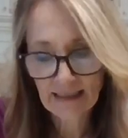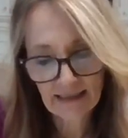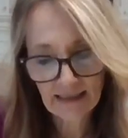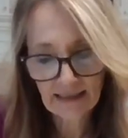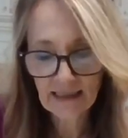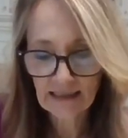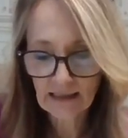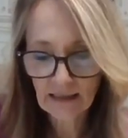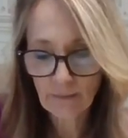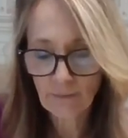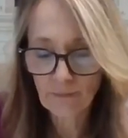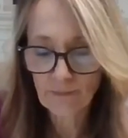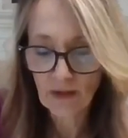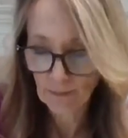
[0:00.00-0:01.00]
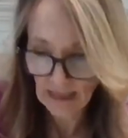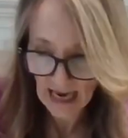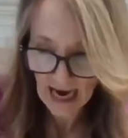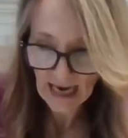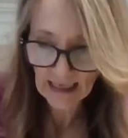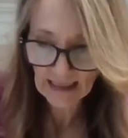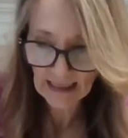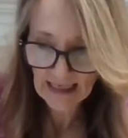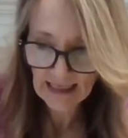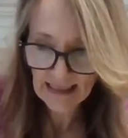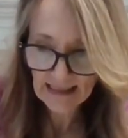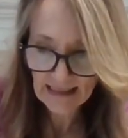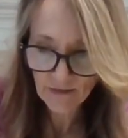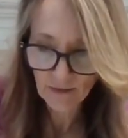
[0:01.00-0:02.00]
think that the black
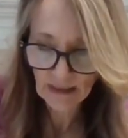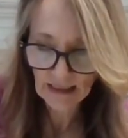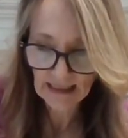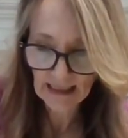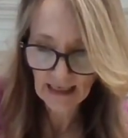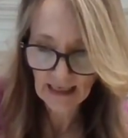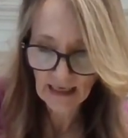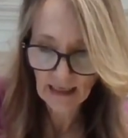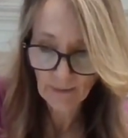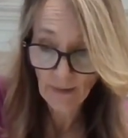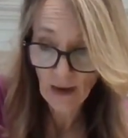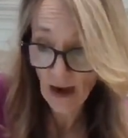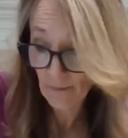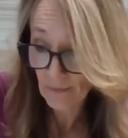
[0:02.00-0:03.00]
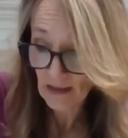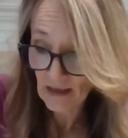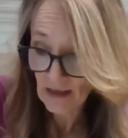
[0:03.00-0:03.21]
is really going to pop